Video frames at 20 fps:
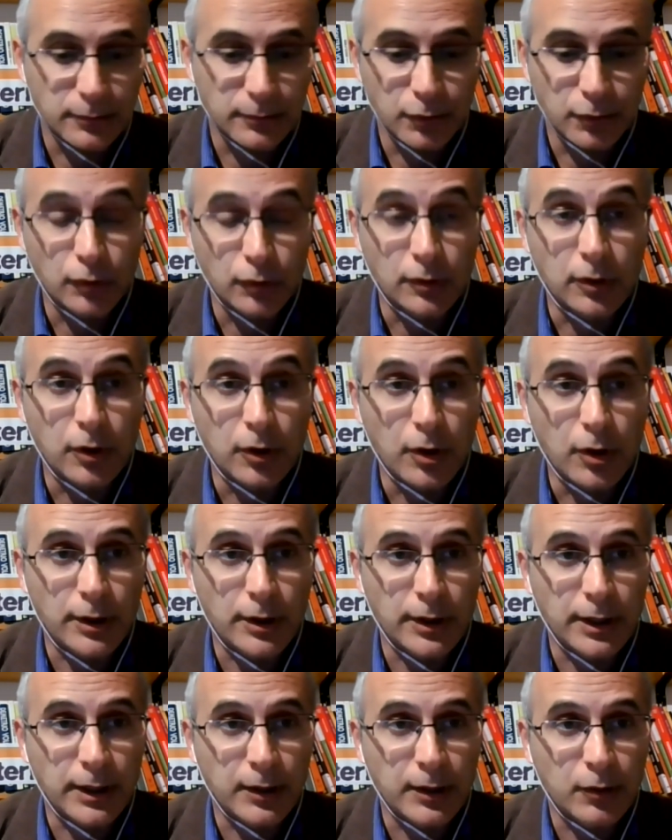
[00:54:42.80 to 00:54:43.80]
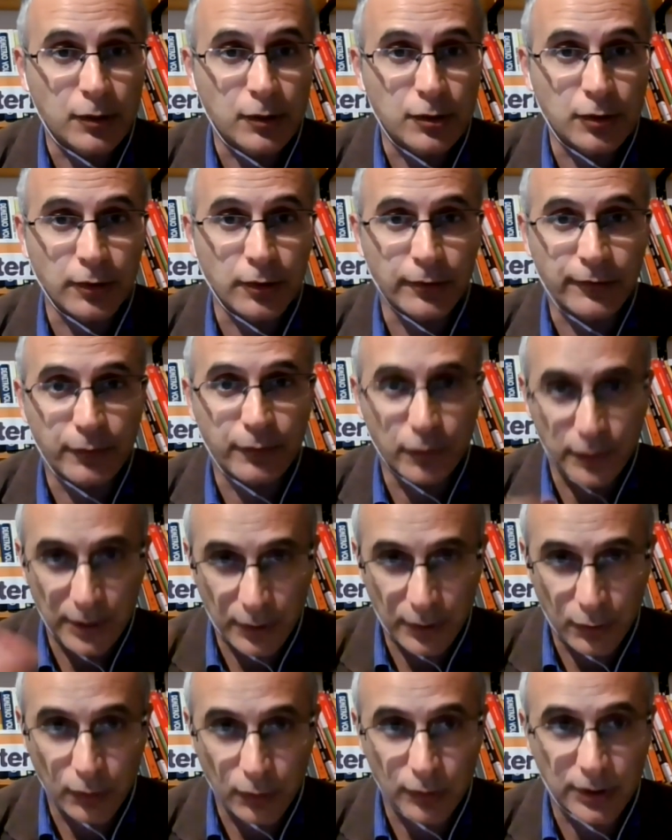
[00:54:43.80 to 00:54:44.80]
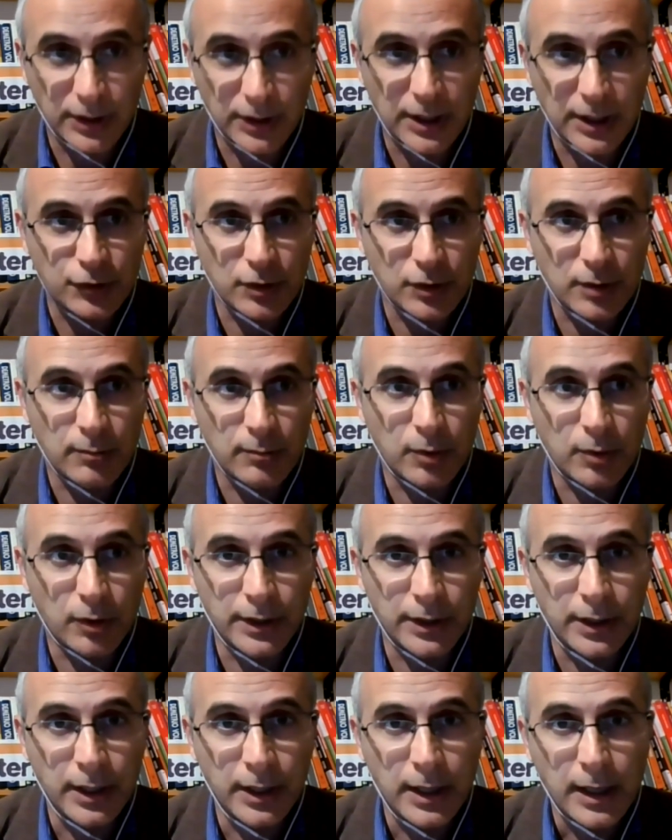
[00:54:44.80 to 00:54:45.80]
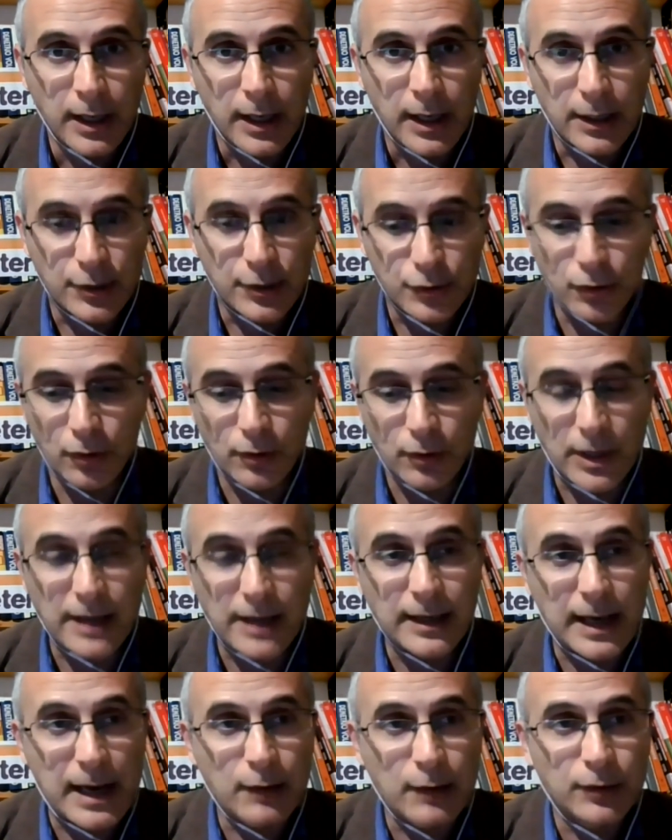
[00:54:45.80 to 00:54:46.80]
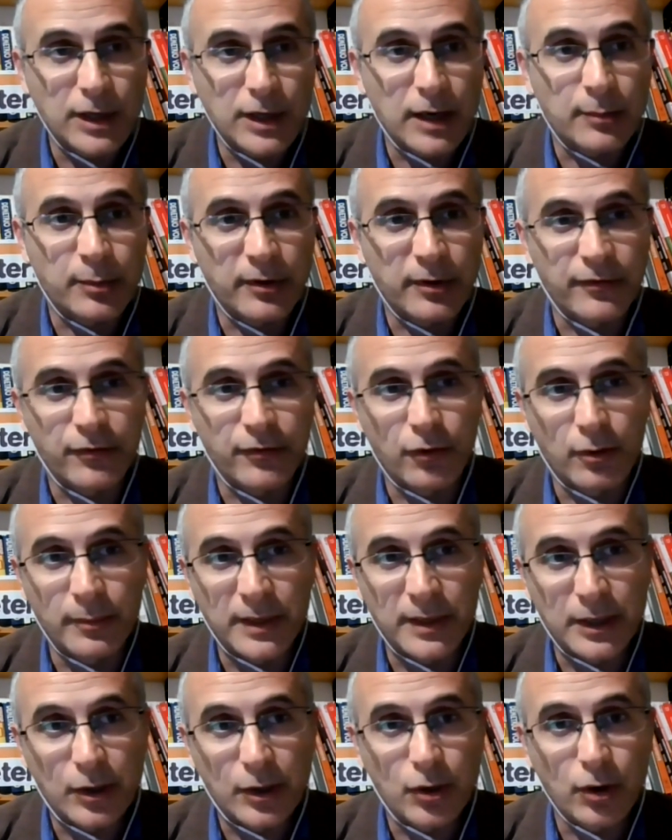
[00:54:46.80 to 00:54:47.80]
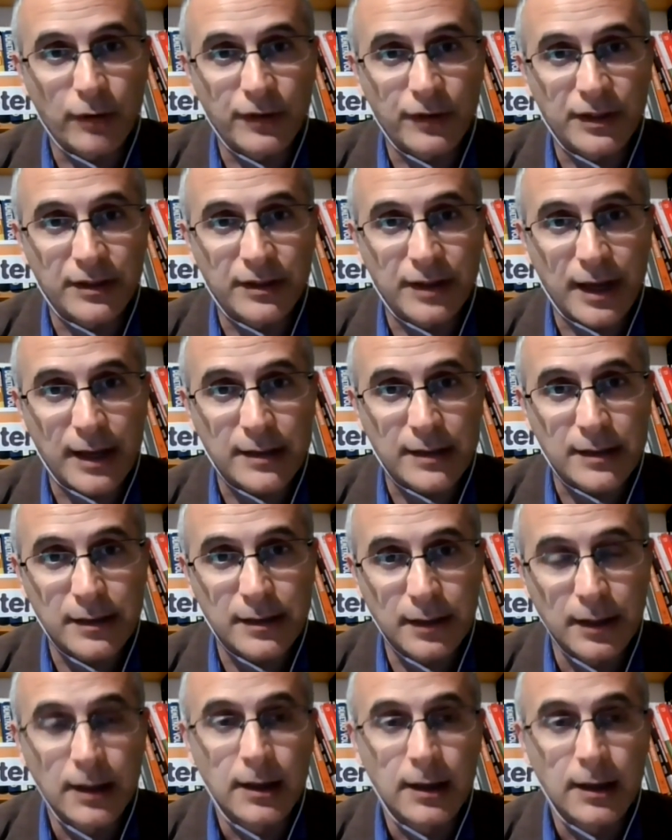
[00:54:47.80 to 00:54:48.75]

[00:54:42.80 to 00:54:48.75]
good learning also for the coordinational body. And so right now they are performing COVID tests